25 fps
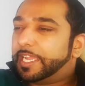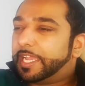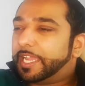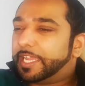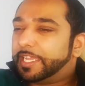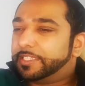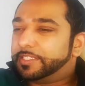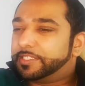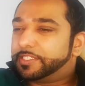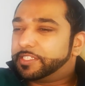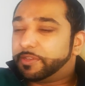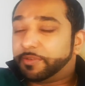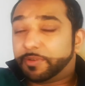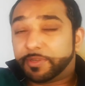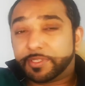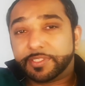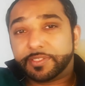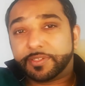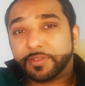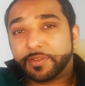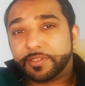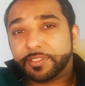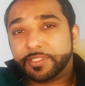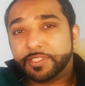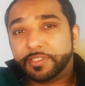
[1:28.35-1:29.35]
and so I
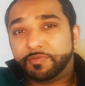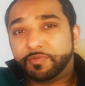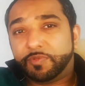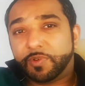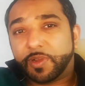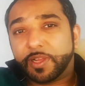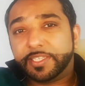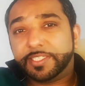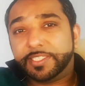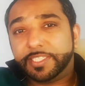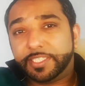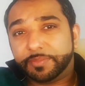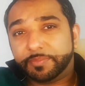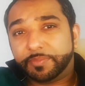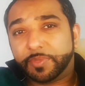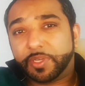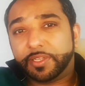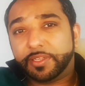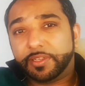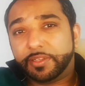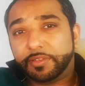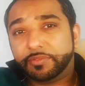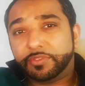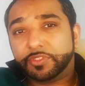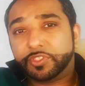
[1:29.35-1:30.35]
started writing
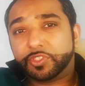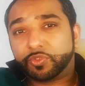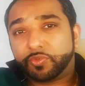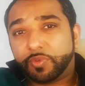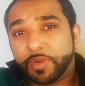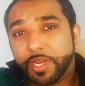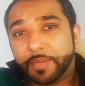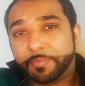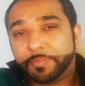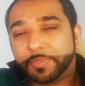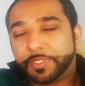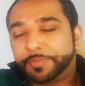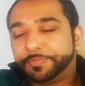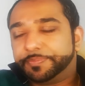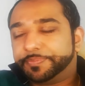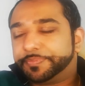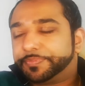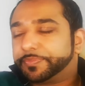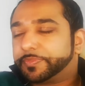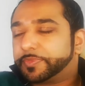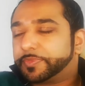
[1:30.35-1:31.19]
my own script.